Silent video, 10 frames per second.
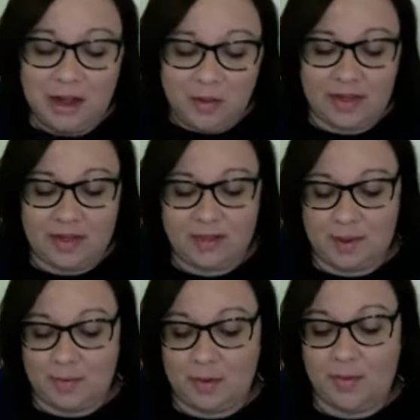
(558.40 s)
with those
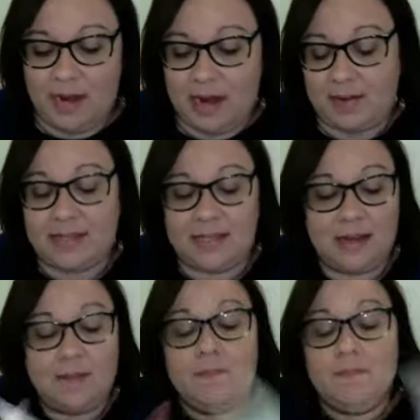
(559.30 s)
people. But anyways,
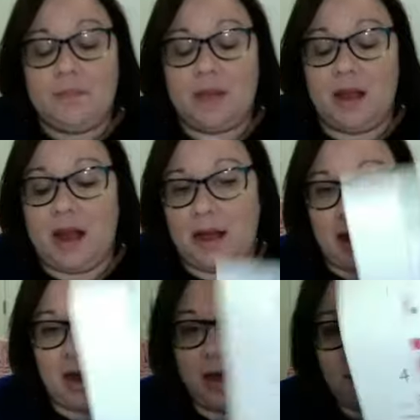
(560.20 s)

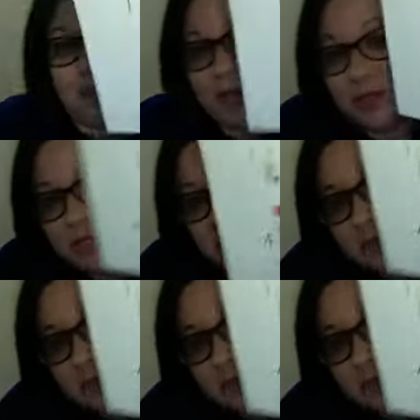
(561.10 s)
um, I use this,